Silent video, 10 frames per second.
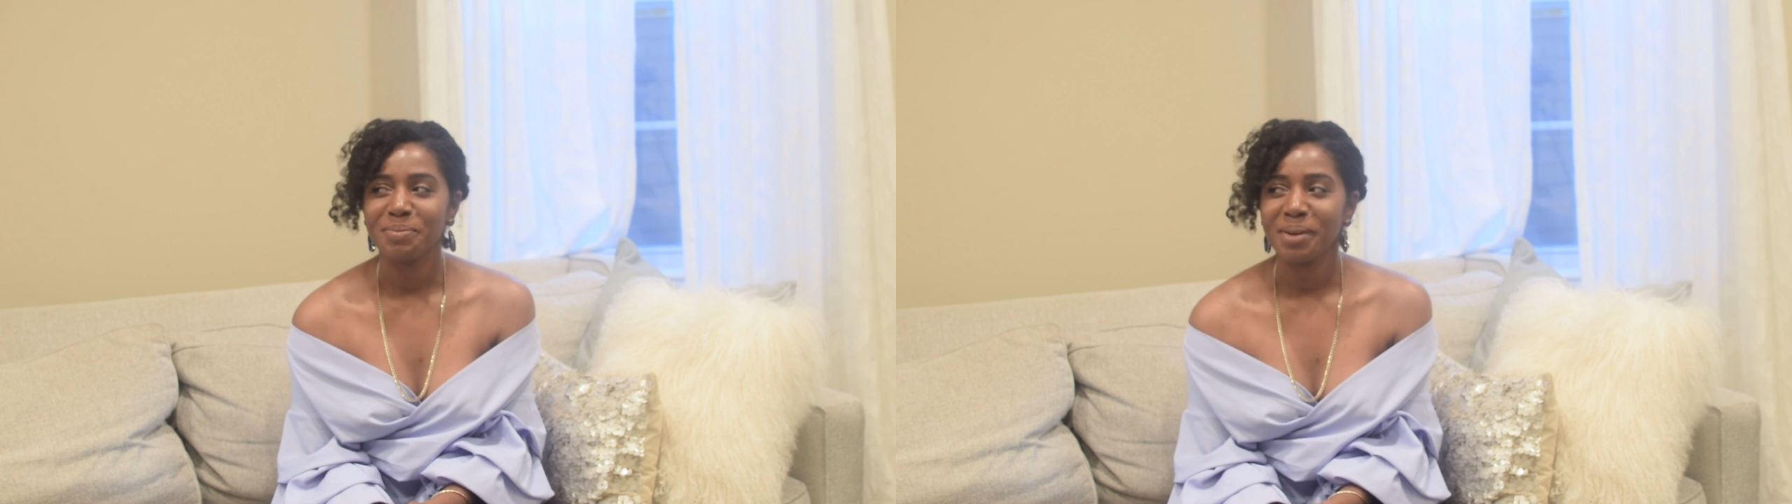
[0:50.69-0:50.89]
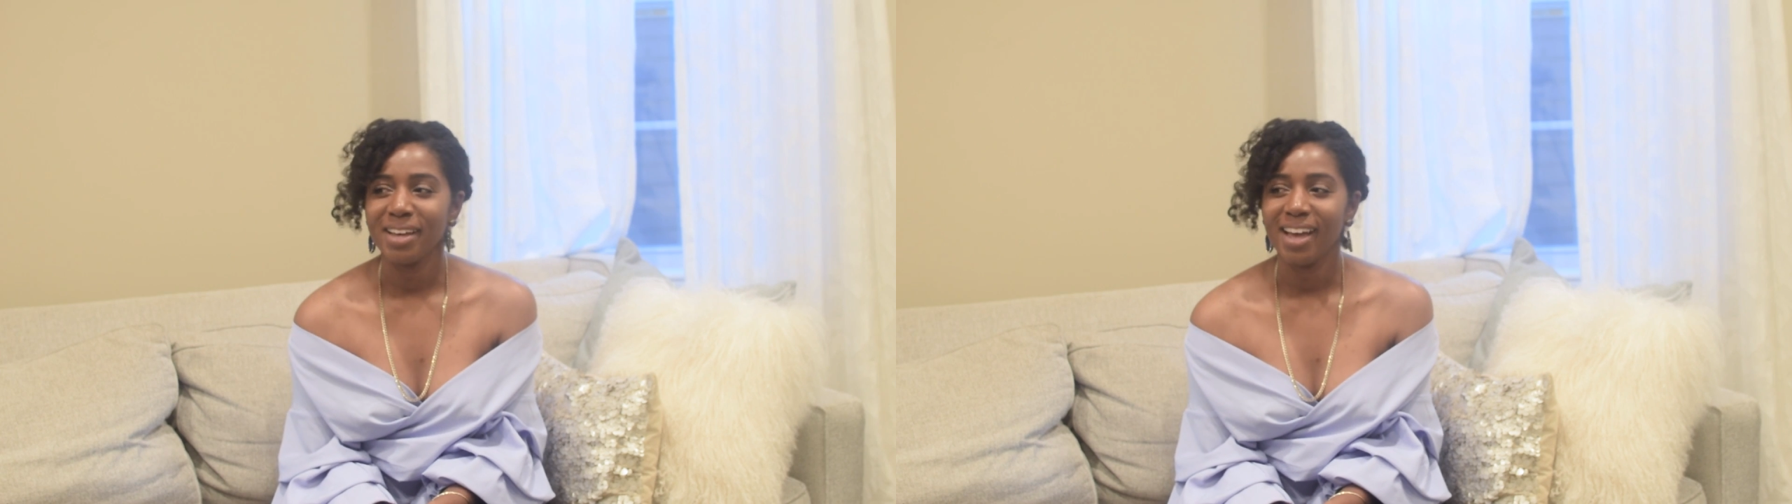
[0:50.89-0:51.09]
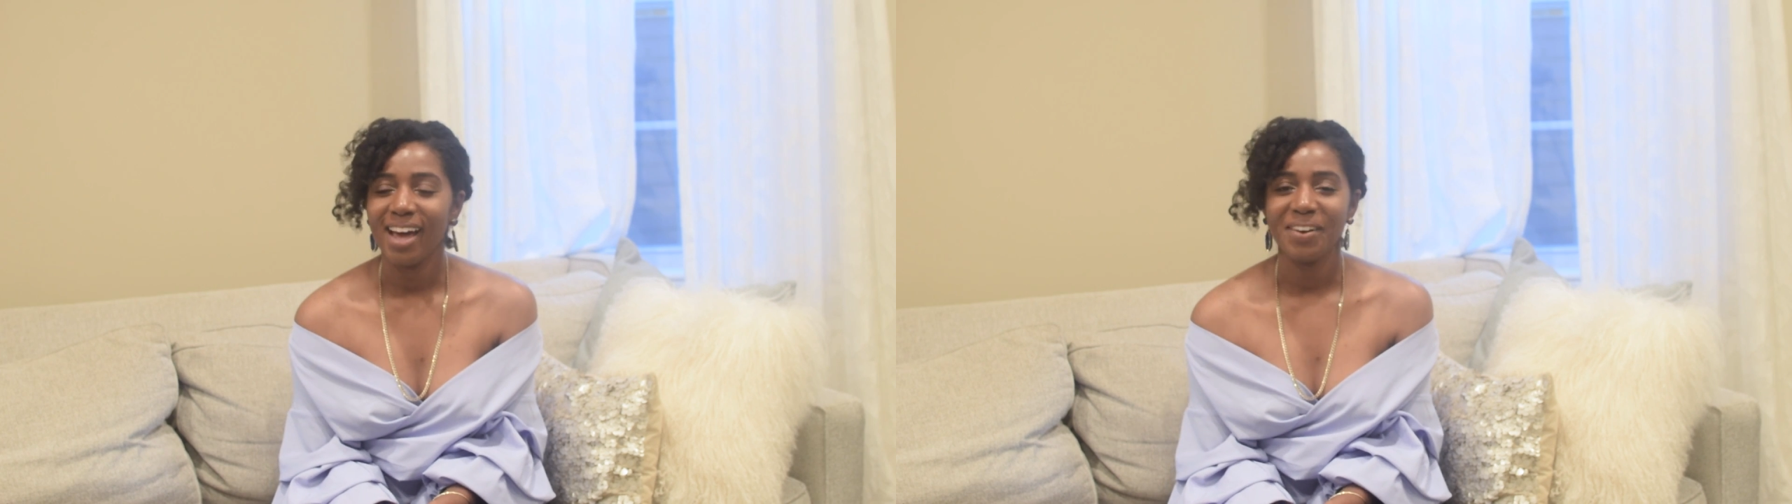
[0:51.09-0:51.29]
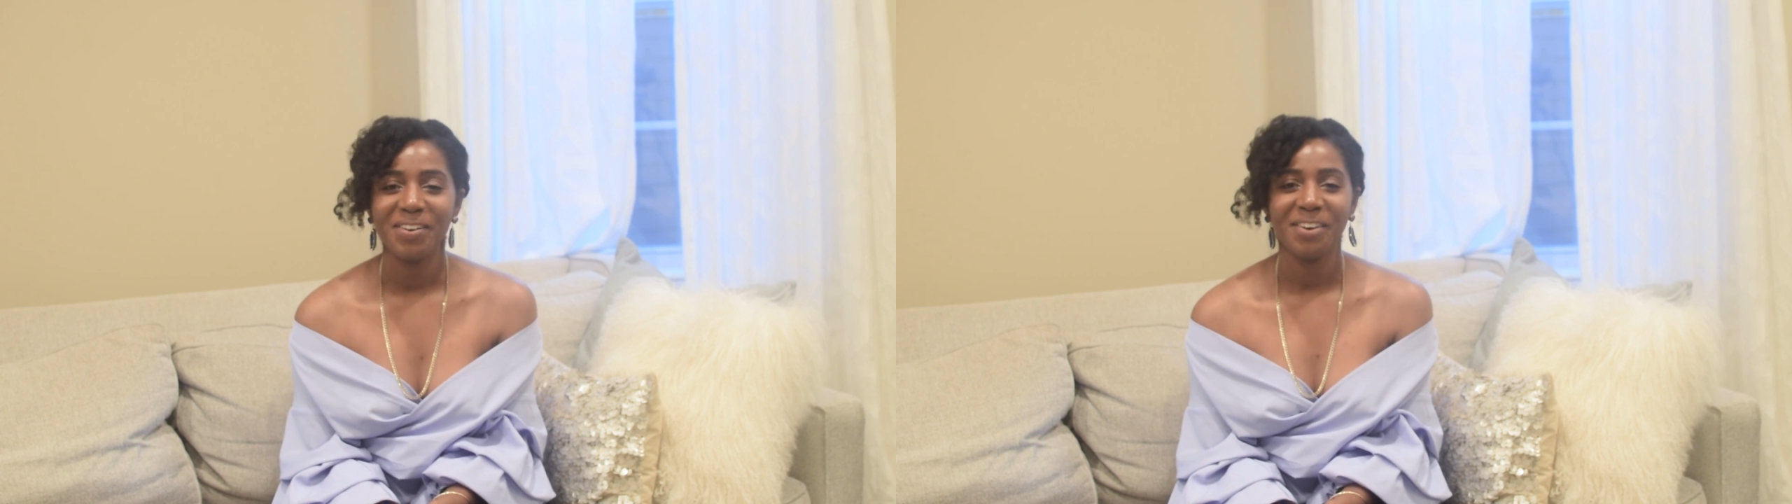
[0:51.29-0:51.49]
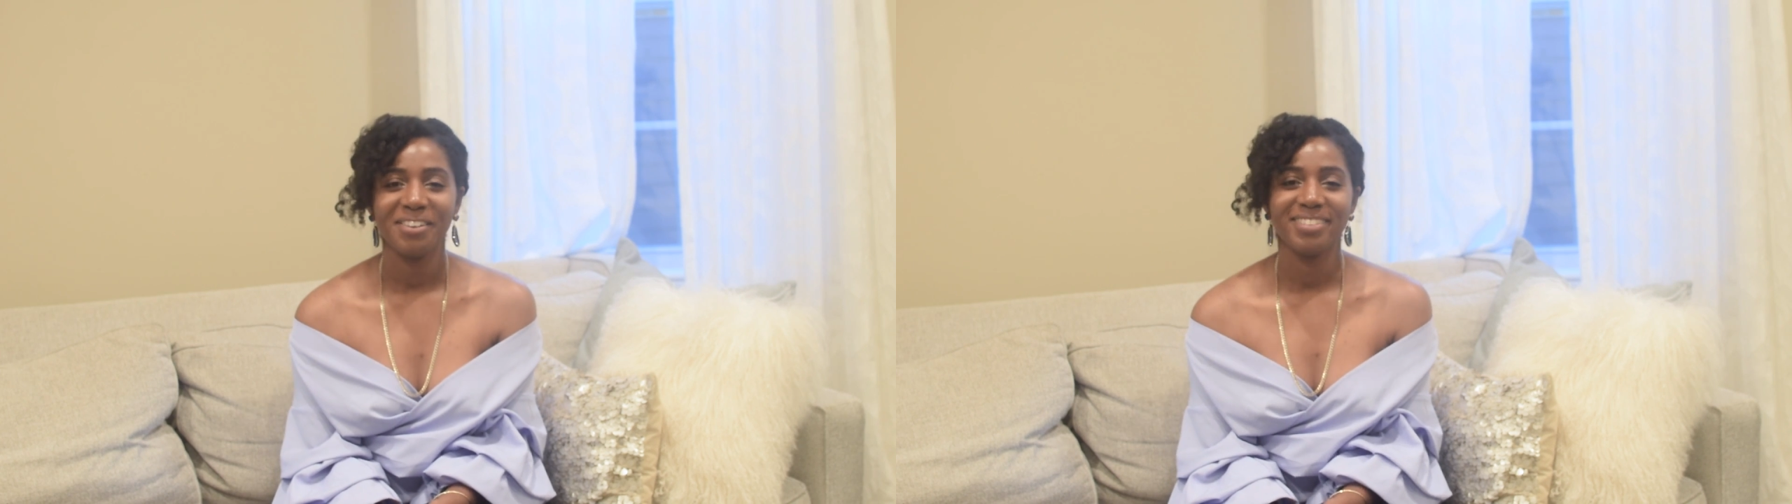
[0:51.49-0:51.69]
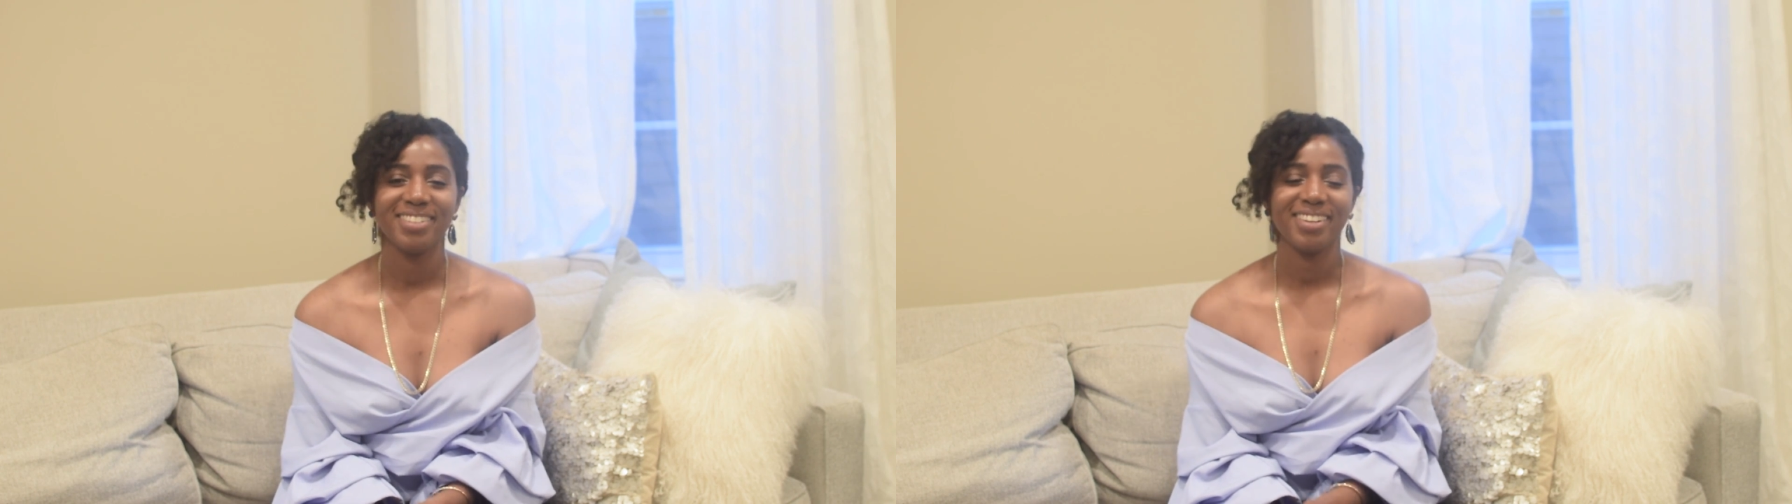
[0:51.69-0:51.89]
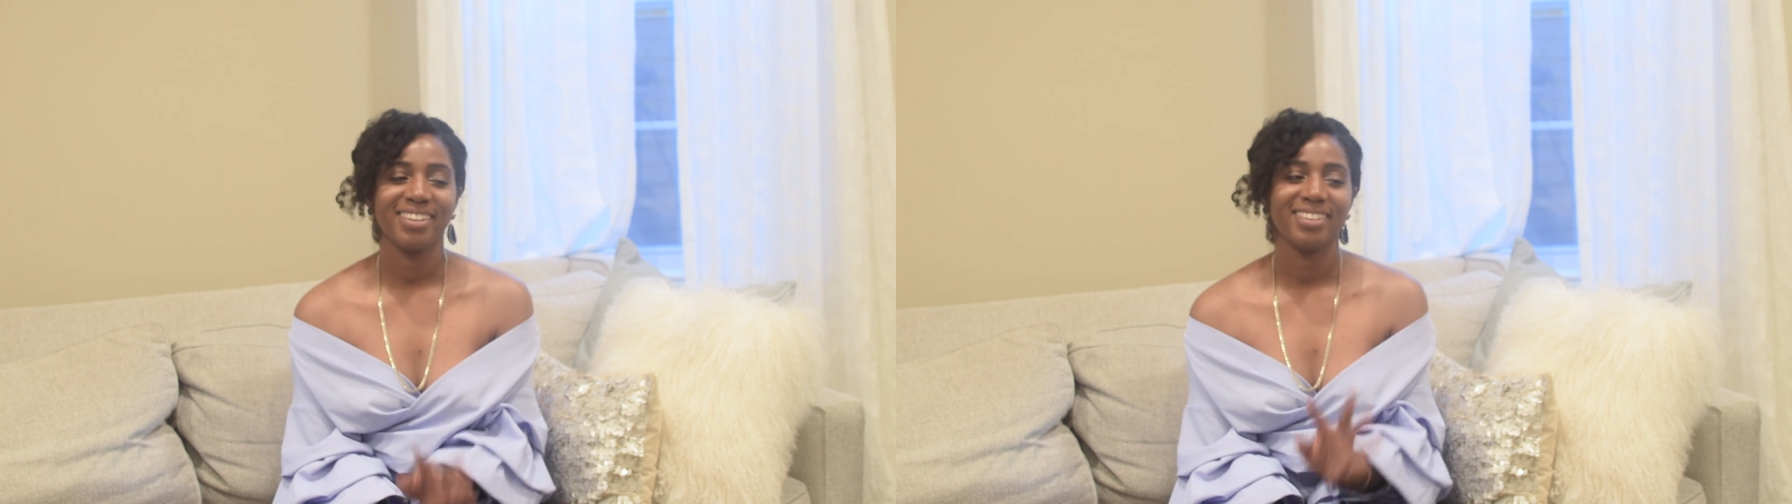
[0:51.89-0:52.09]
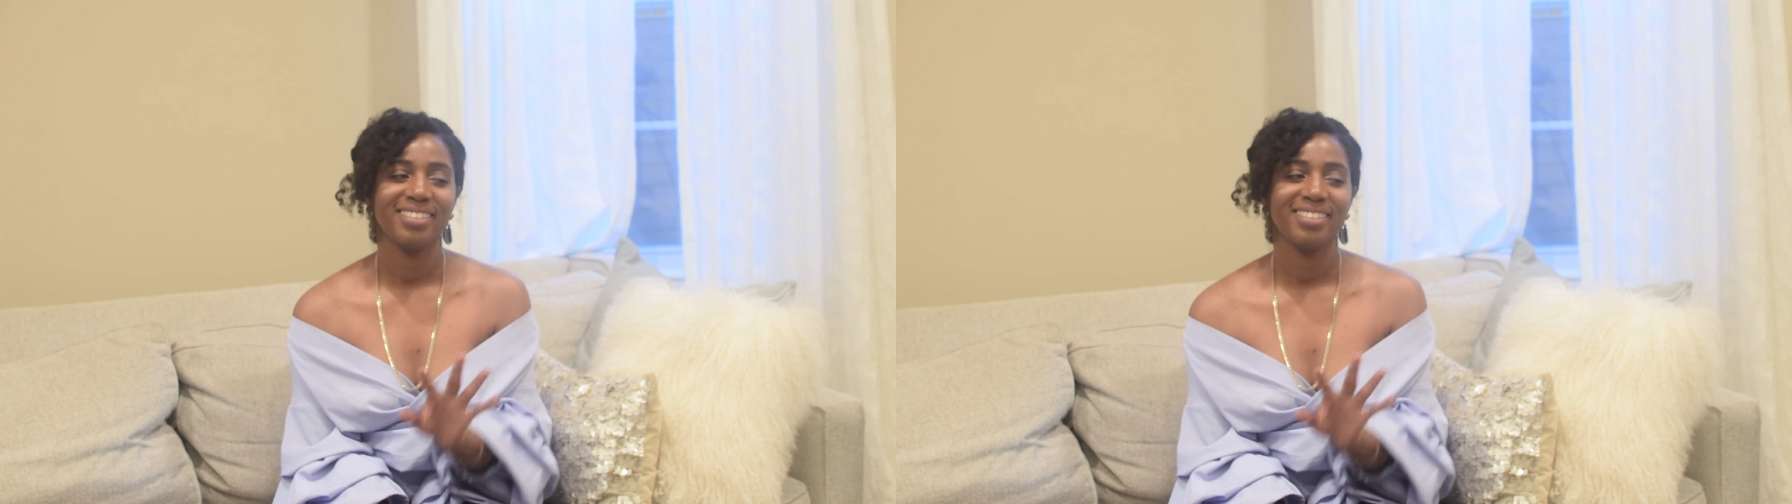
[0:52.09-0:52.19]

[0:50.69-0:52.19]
but I don't know. It's like,